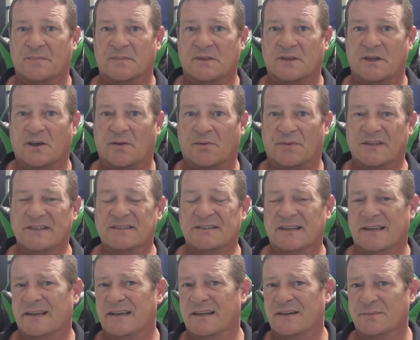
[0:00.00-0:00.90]
you know,
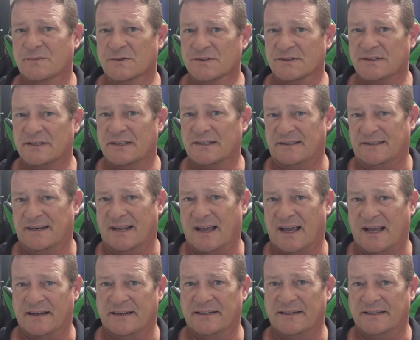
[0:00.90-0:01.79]
these animals did
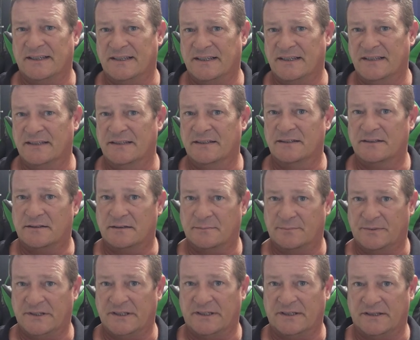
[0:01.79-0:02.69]
not need to
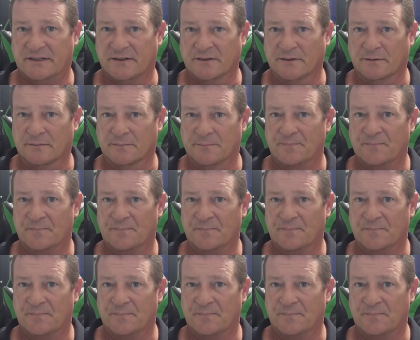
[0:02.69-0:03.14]
be killed.